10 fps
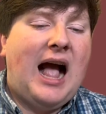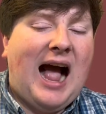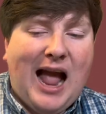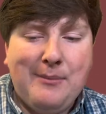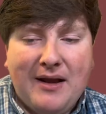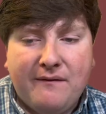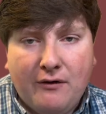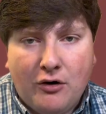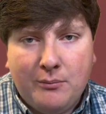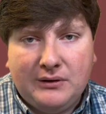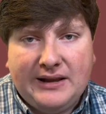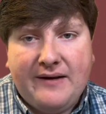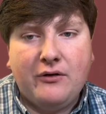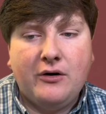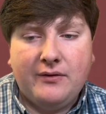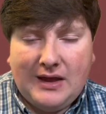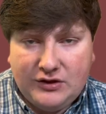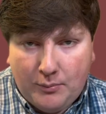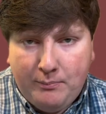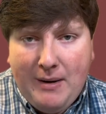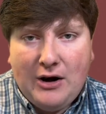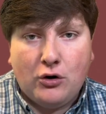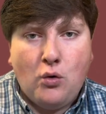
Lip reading: I am a firm believer that the better